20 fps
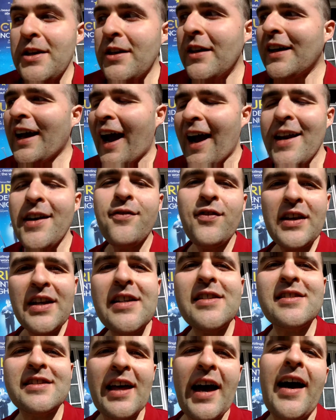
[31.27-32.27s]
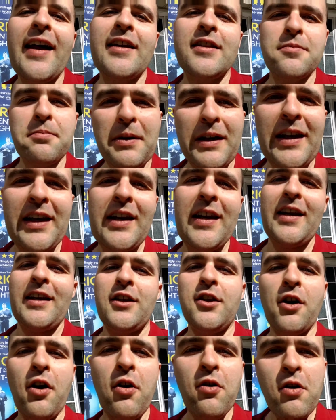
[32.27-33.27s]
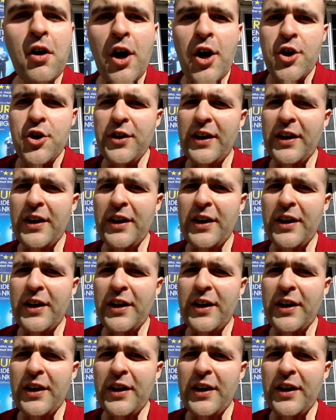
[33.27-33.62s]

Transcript: I mean it kind of is that at the beginning, you know?